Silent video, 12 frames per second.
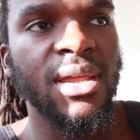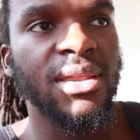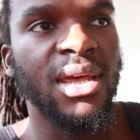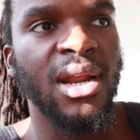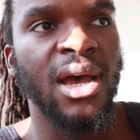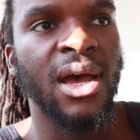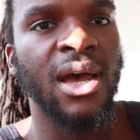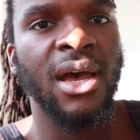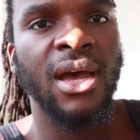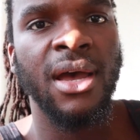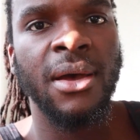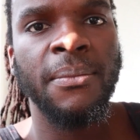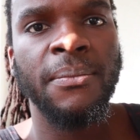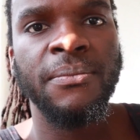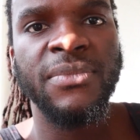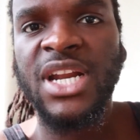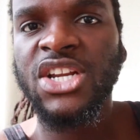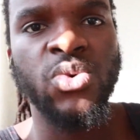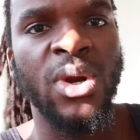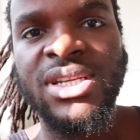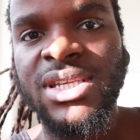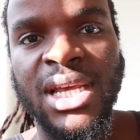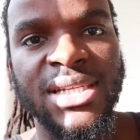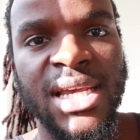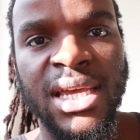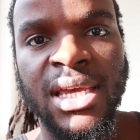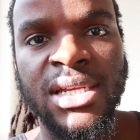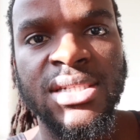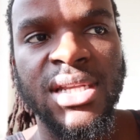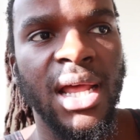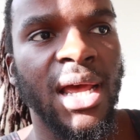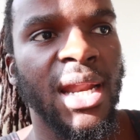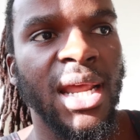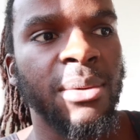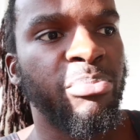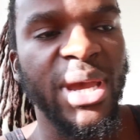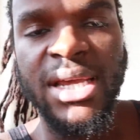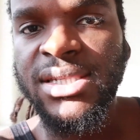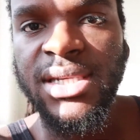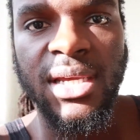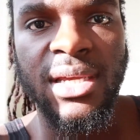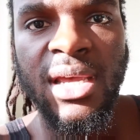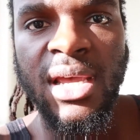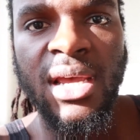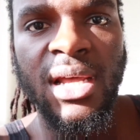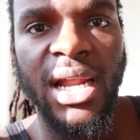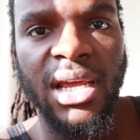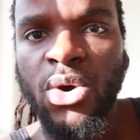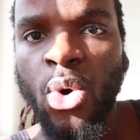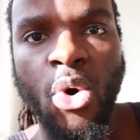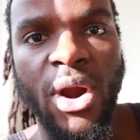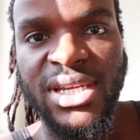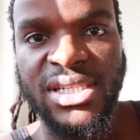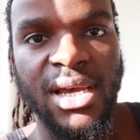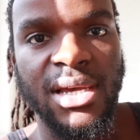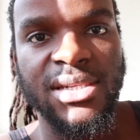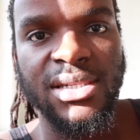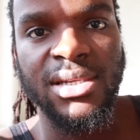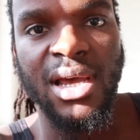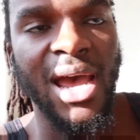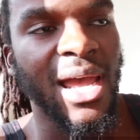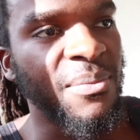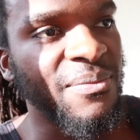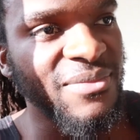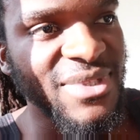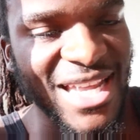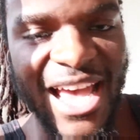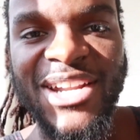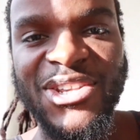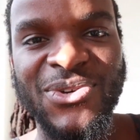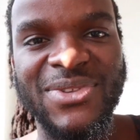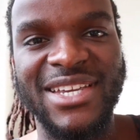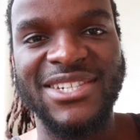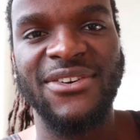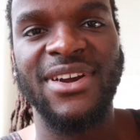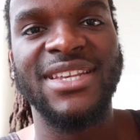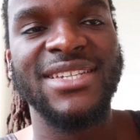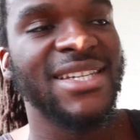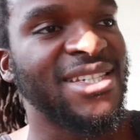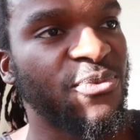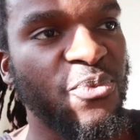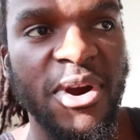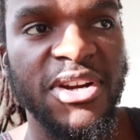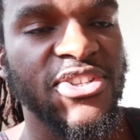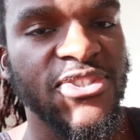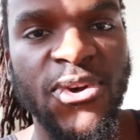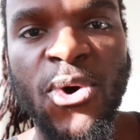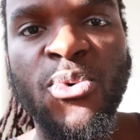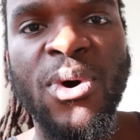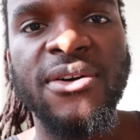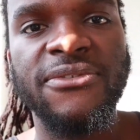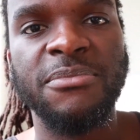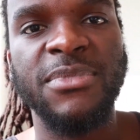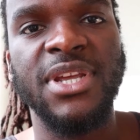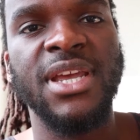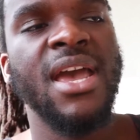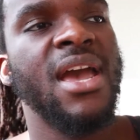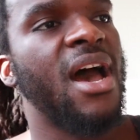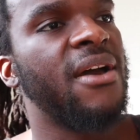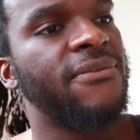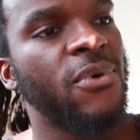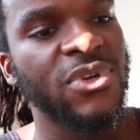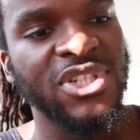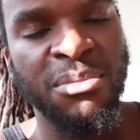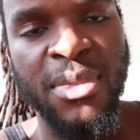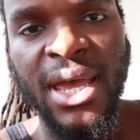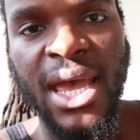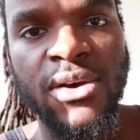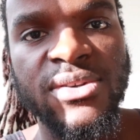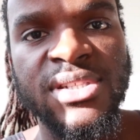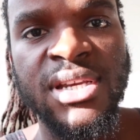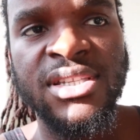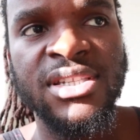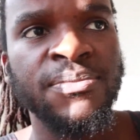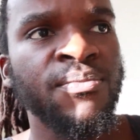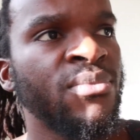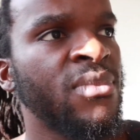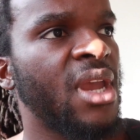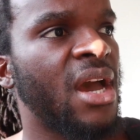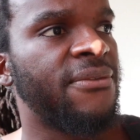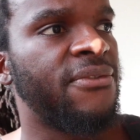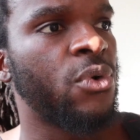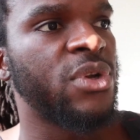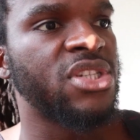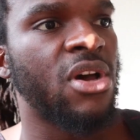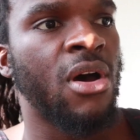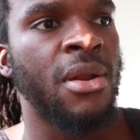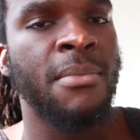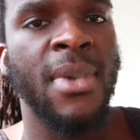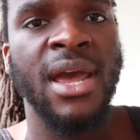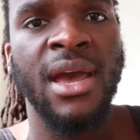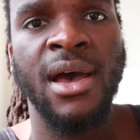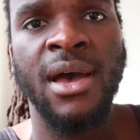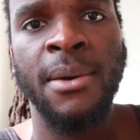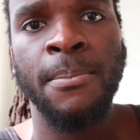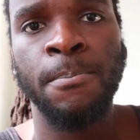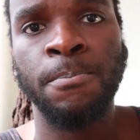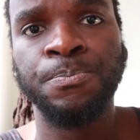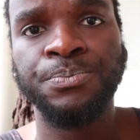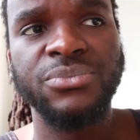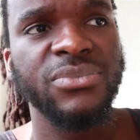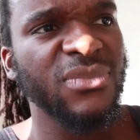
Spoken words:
than a 20-second like basic like core exercises. I am telling you this. All right, this has worked so well for me. I focus on my L-sits. I focus on my